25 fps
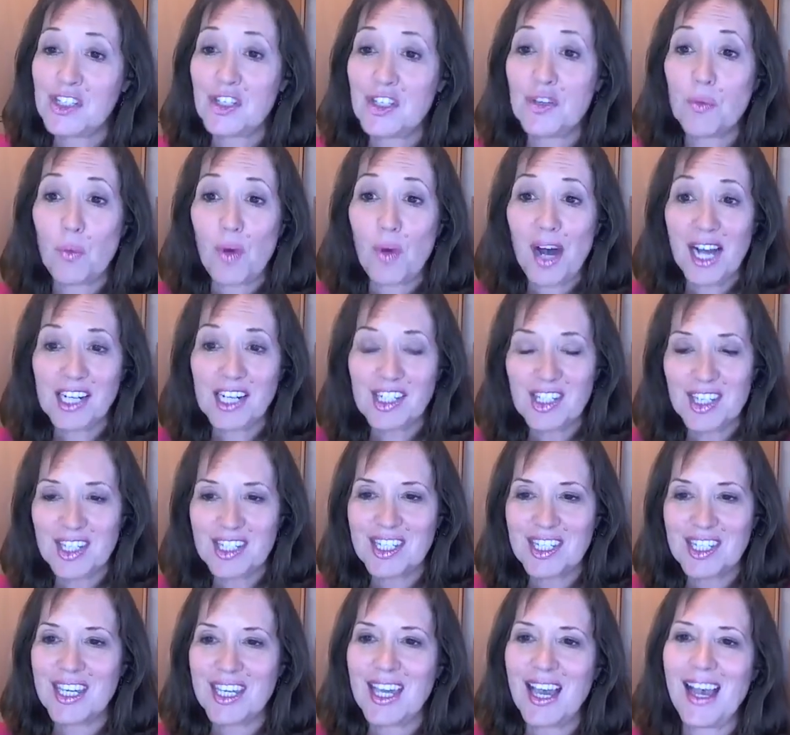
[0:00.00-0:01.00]
to watch this
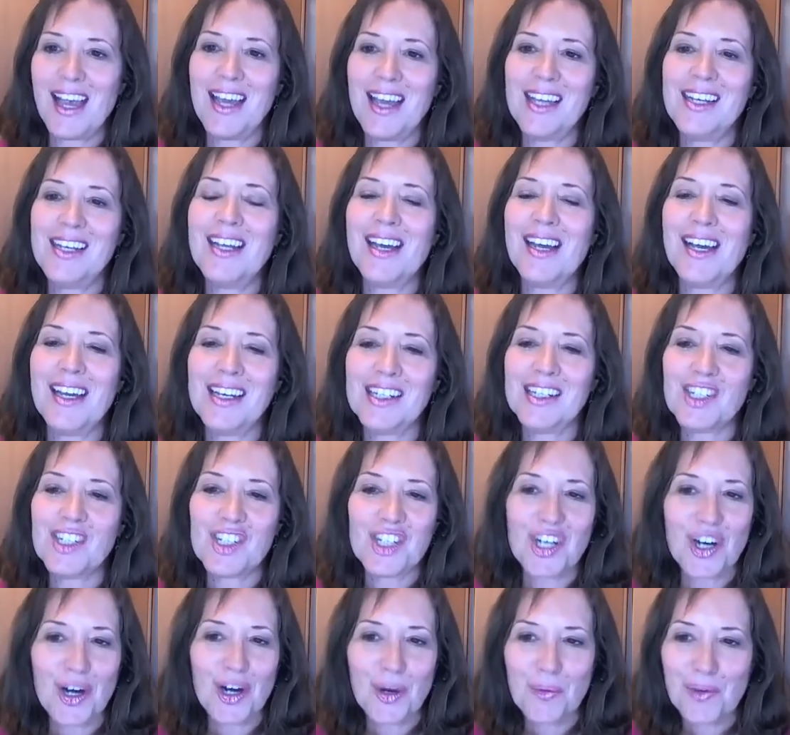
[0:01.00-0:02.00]
again and
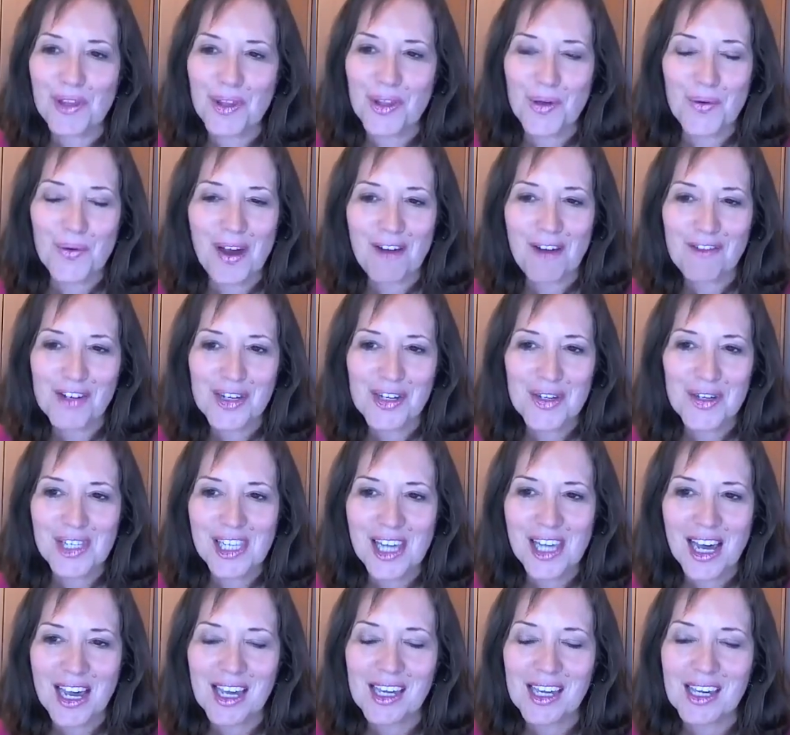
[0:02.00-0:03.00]
share it with whoever you'd
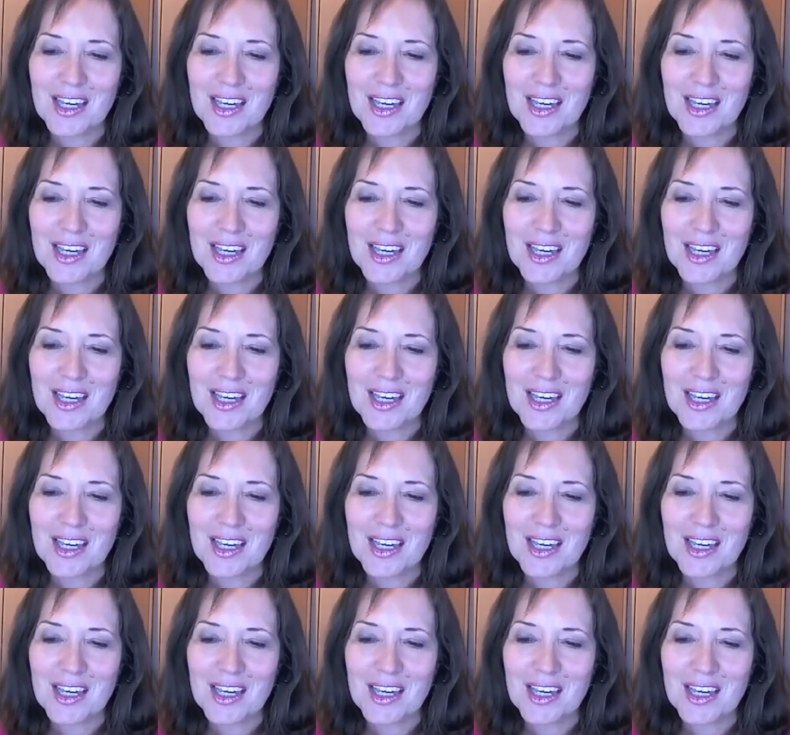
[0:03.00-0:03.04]
like.